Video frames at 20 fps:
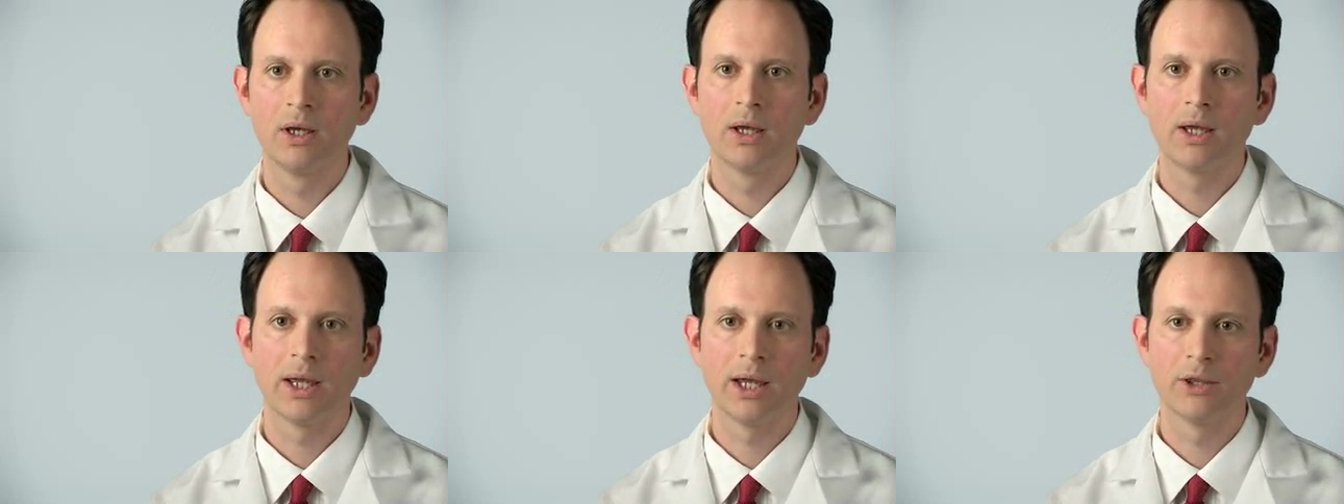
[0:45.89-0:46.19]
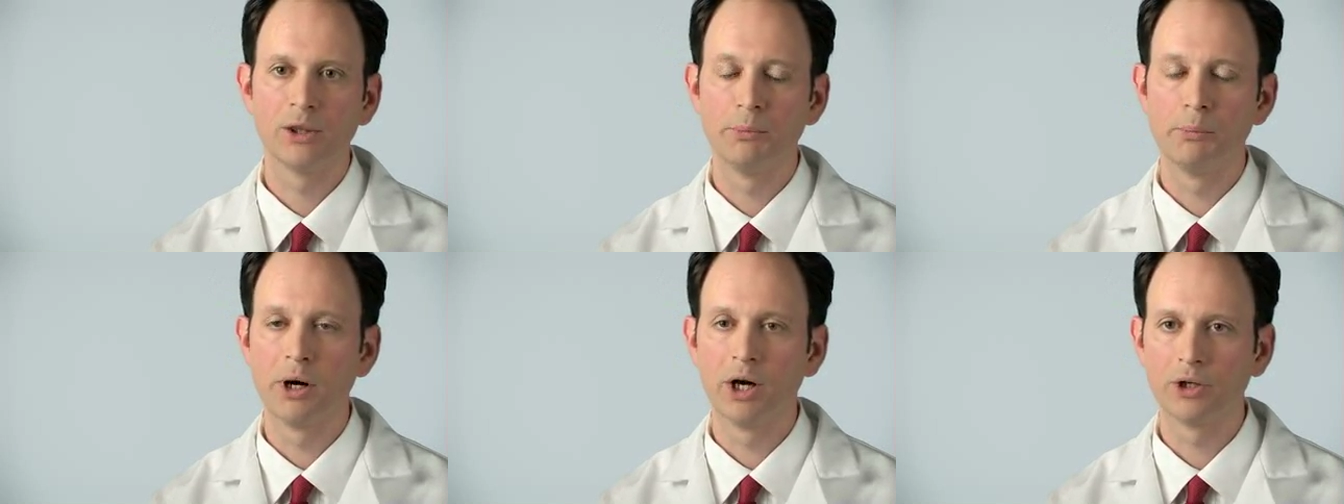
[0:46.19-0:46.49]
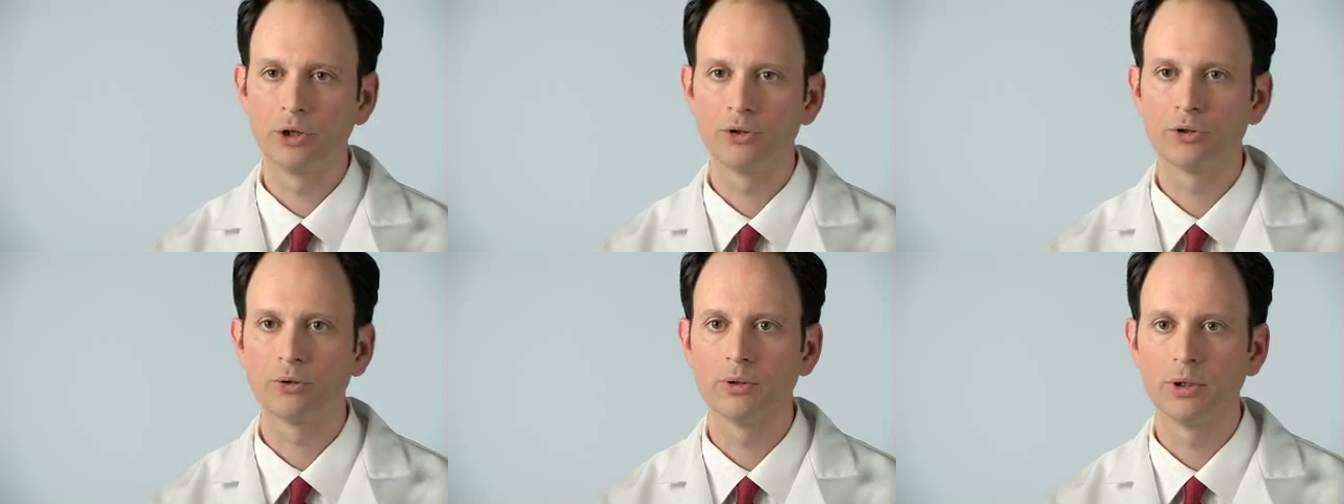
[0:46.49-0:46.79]
and the
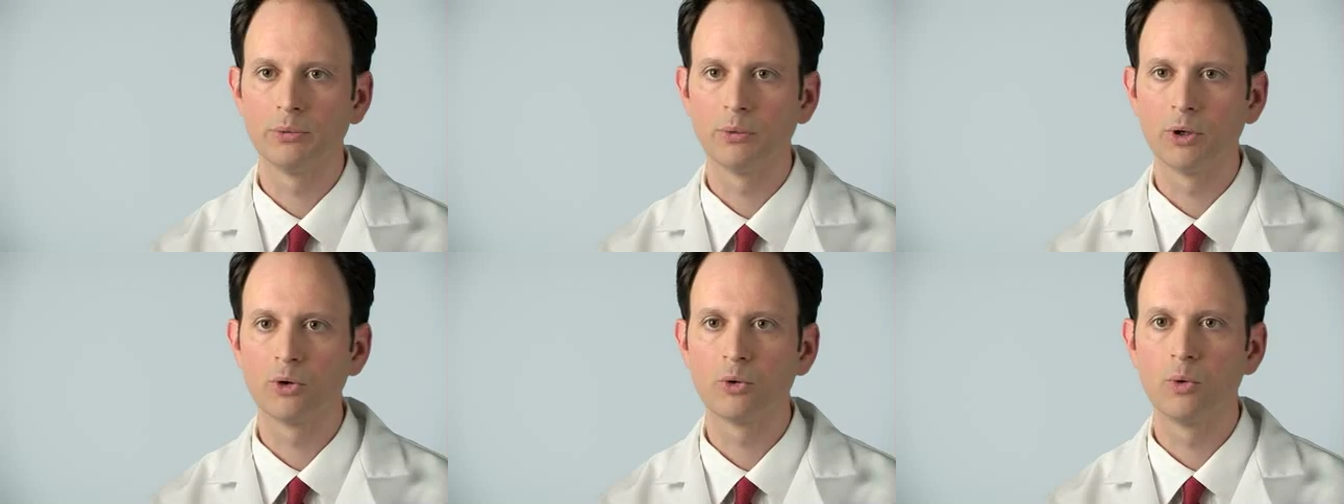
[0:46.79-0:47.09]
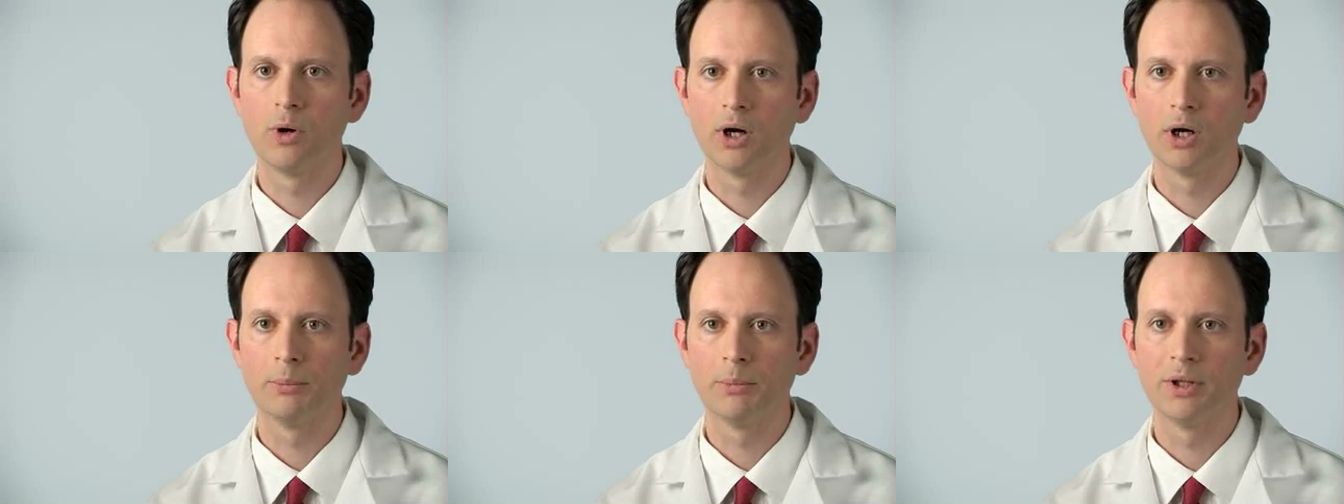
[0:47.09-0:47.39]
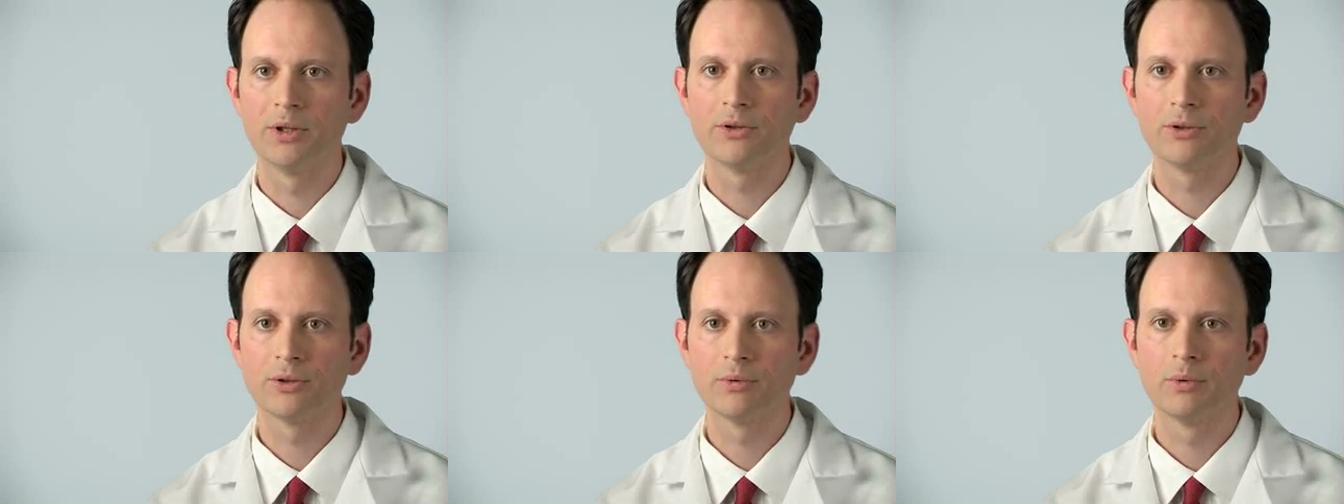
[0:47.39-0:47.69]
monitoring
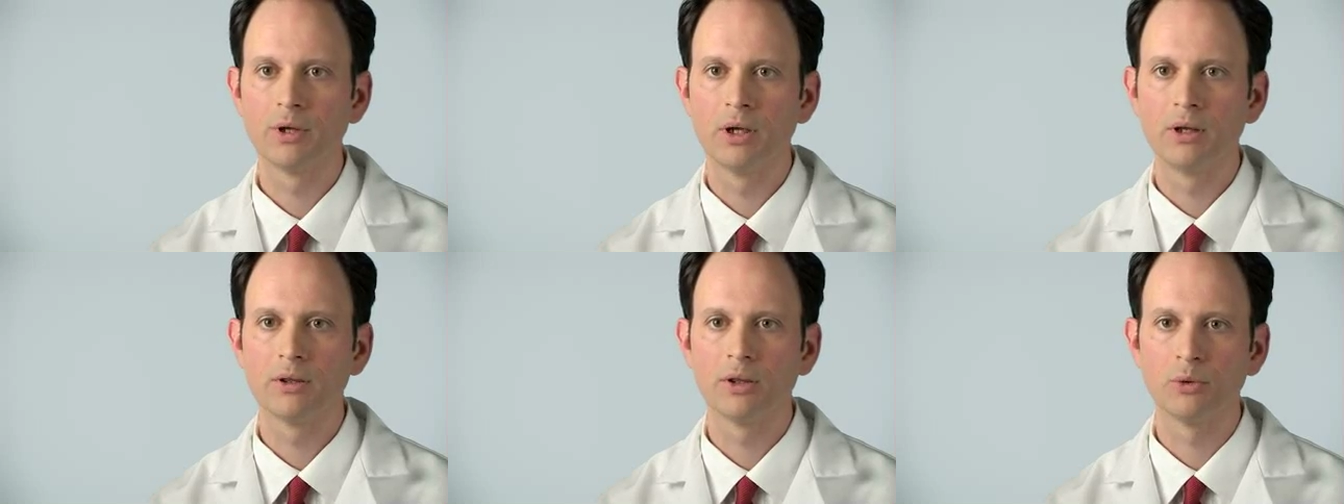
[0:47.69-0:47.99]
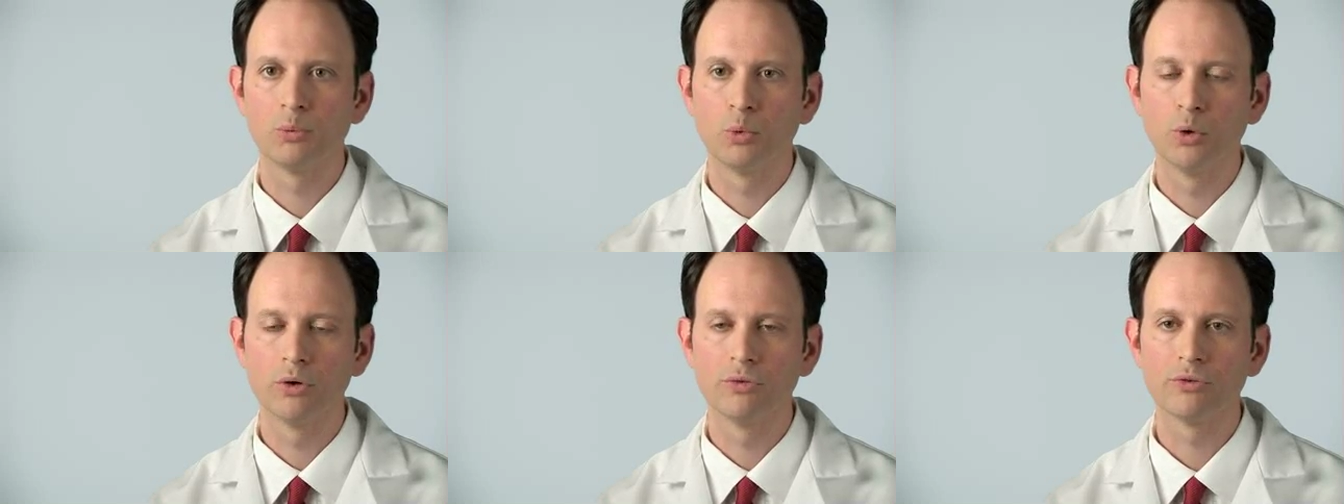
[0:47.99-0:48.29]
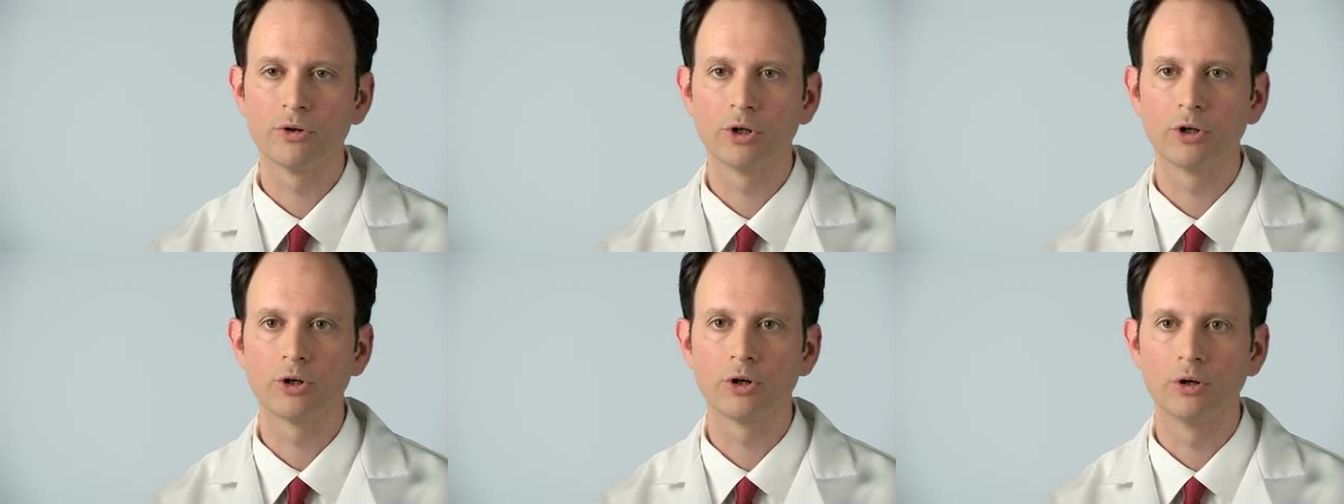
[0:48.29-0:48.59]
requirements that
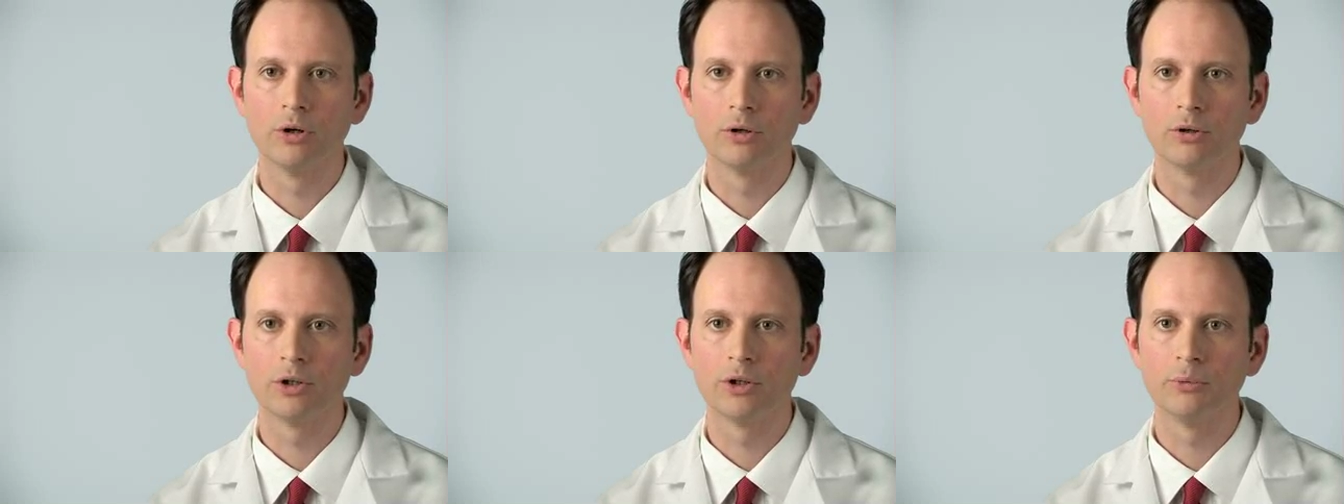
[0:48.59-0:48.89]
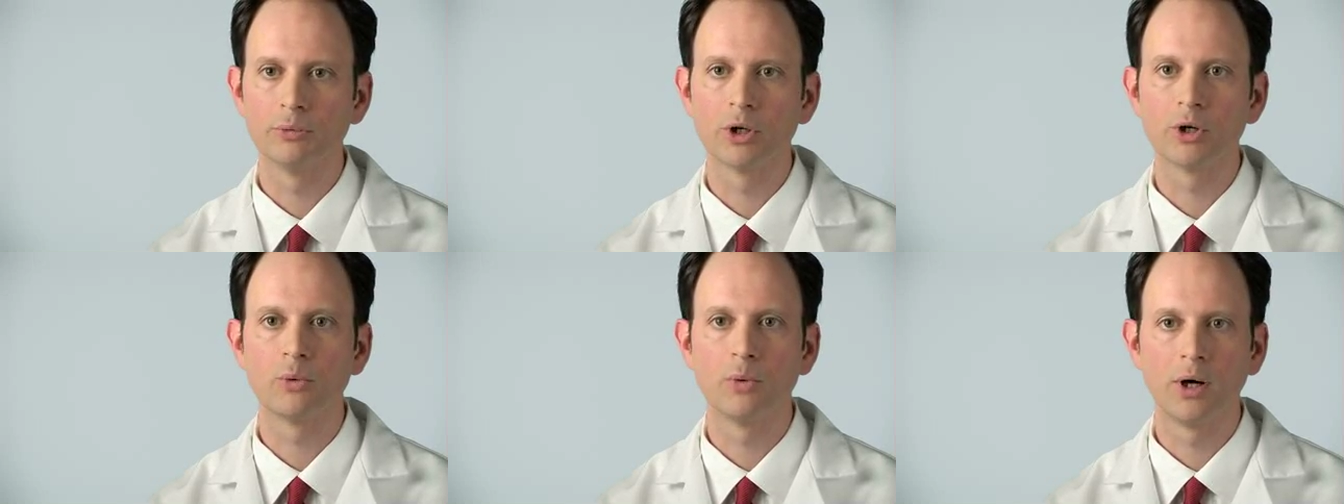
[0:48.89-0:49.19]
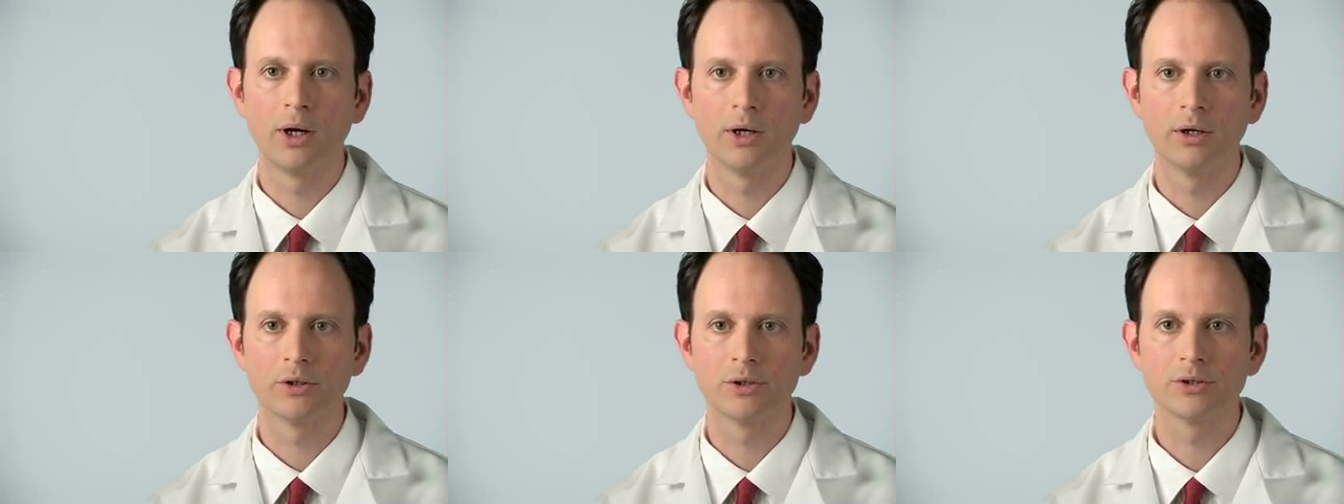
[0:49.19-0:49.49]
warfarin currently
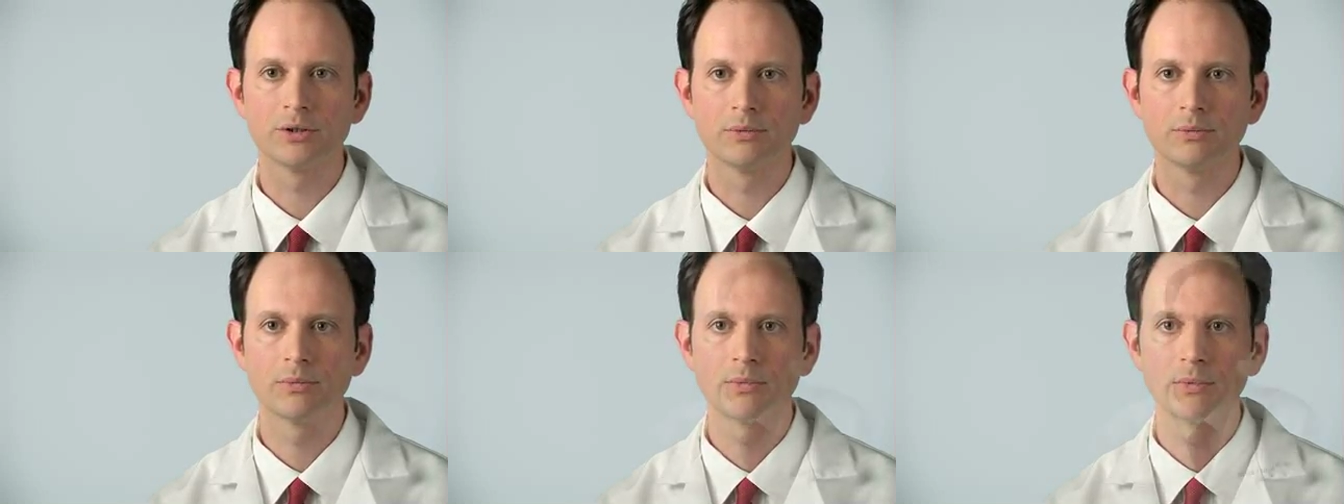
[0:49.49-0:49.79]
requires.